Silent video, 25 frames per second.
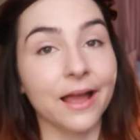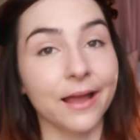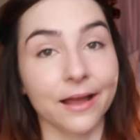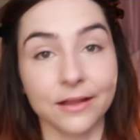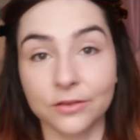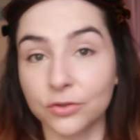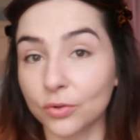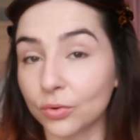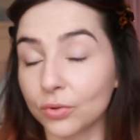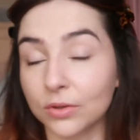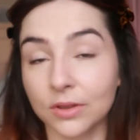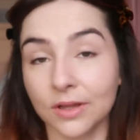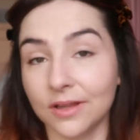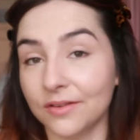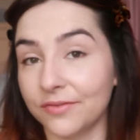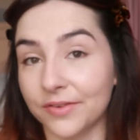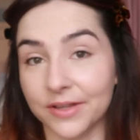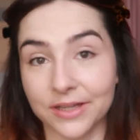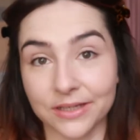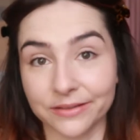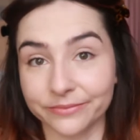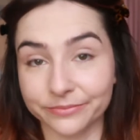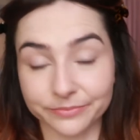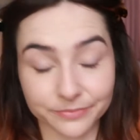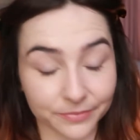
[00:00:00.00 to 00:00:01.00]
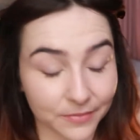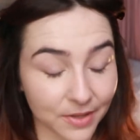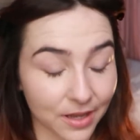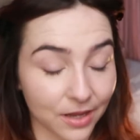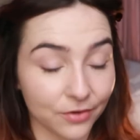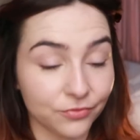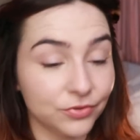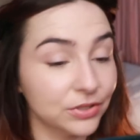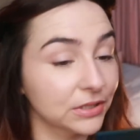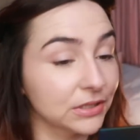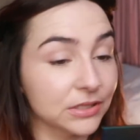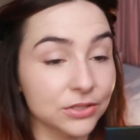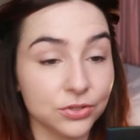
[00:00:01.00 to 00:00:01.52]
I don't love it. I
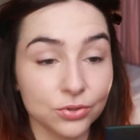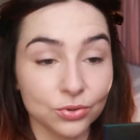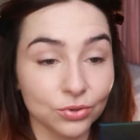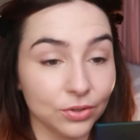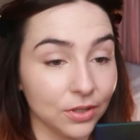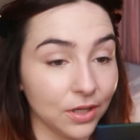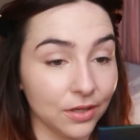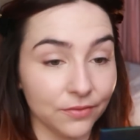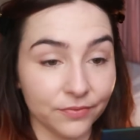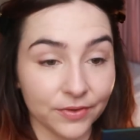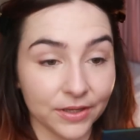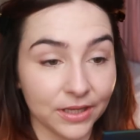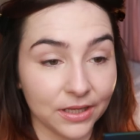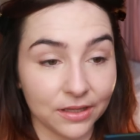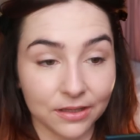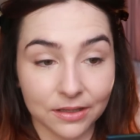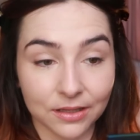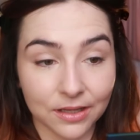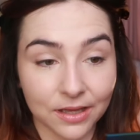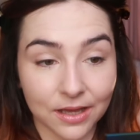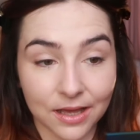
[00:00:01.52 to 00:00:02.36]
really don't love it.